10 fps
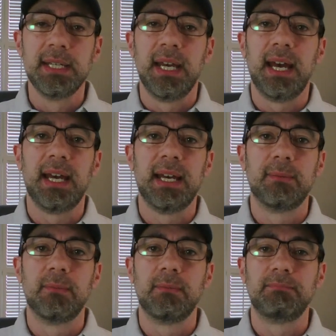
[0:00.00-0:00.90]

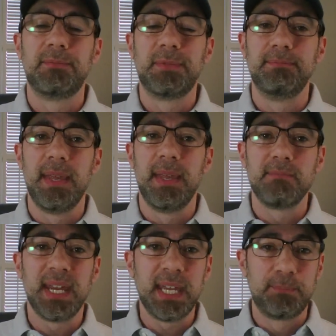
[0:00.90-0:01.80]
It
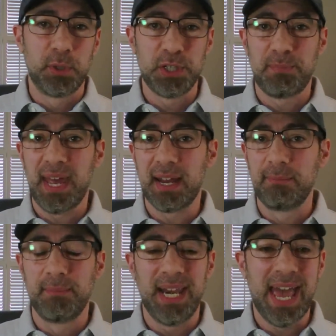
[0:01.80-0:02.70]
might get pushed back,
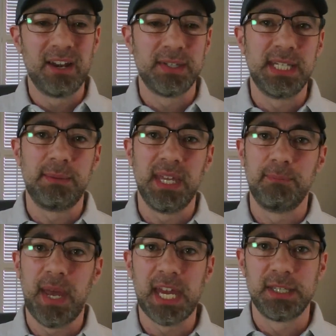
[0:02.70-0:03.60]
but I don't see it getting
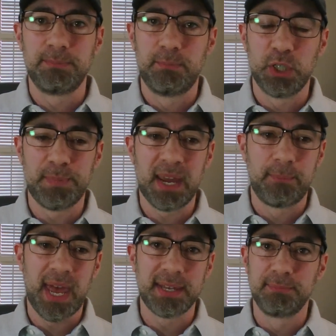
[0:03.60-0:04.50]
pushed back
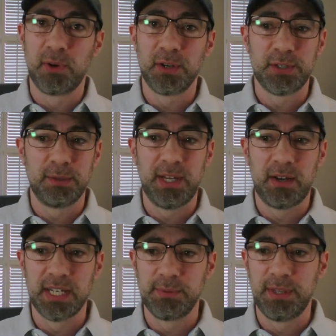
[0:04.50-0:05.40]
past March, to be
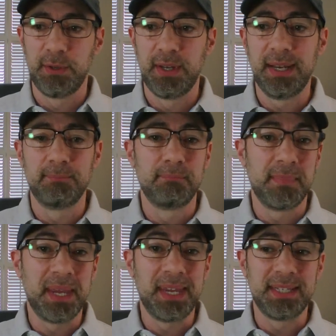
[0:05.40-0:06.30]
honest with you. And it
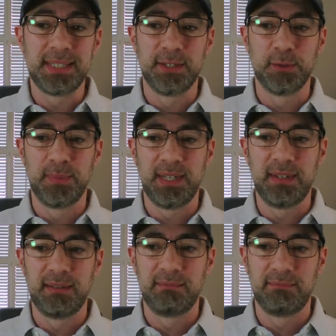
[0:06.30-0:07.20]
may still be
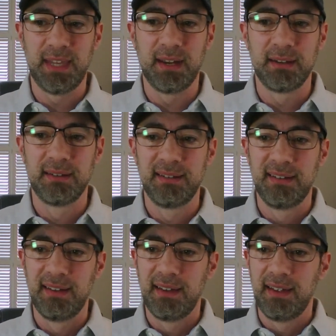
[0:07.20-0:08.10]
there.
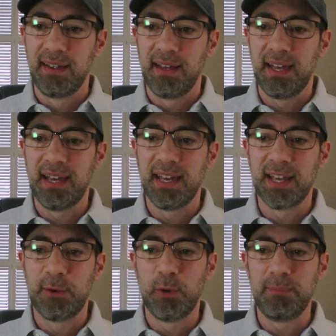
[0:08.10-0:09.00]

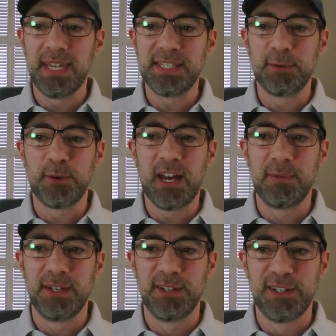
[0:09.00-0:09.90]
Coinbase and
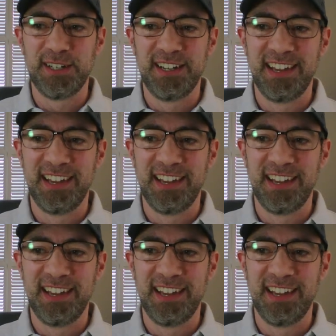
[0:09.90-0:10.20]
Robinhood.